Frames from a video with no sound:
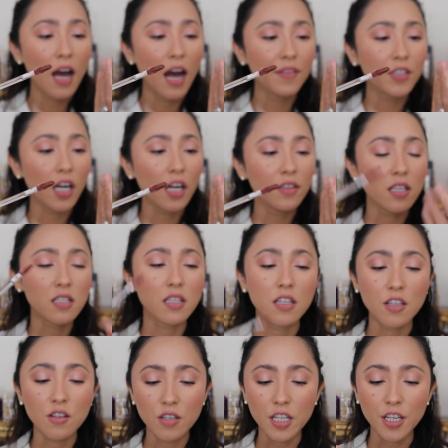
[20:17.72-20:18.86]
I've got this in
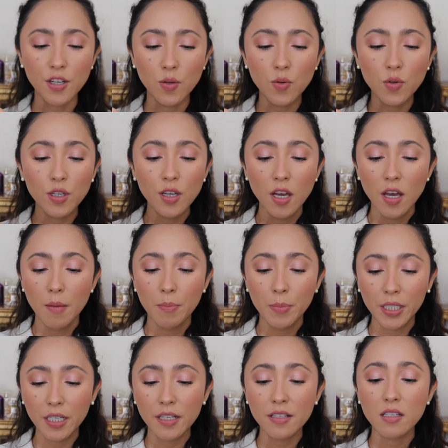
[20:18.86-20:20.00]
nearly nude, but
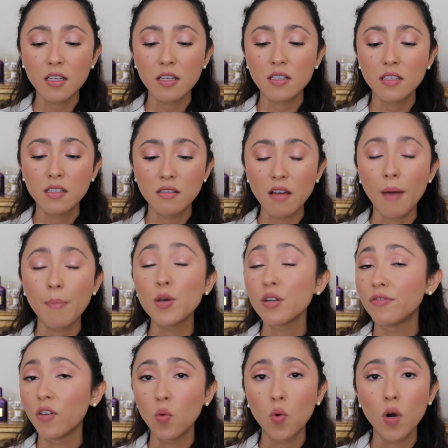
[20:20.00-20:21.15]
it is a
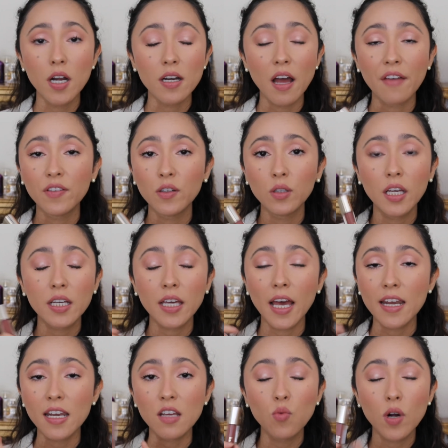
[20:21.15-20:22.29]
beautiful one. I feel like
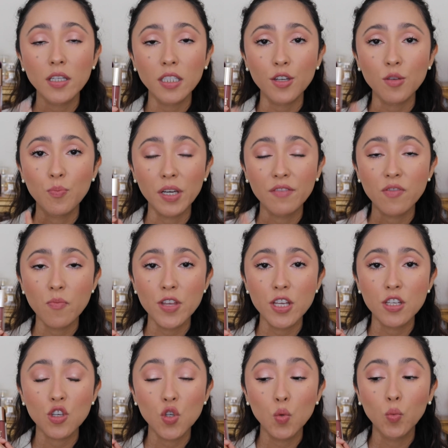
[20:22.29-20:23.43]
any one that you pick from
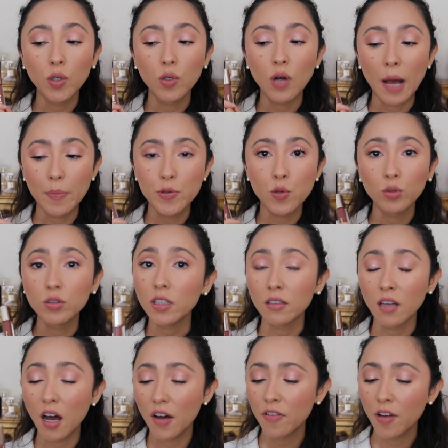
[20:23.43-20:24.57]
this, you will absolutely
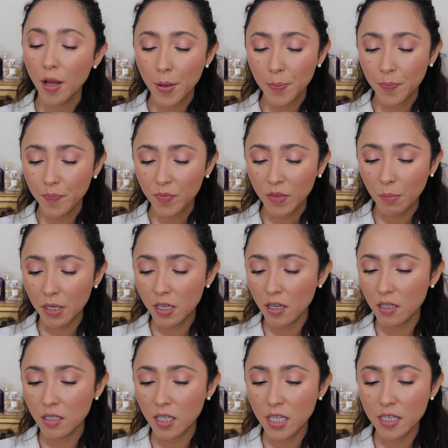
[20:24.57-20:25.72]
love,
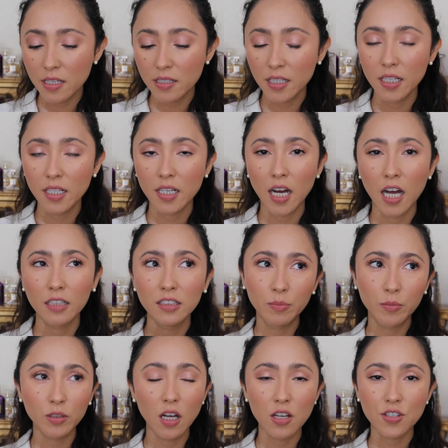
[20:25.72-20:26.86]
because it is like a lip
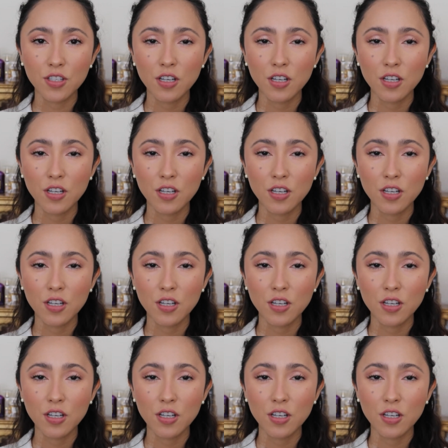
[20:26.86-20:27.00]
gloss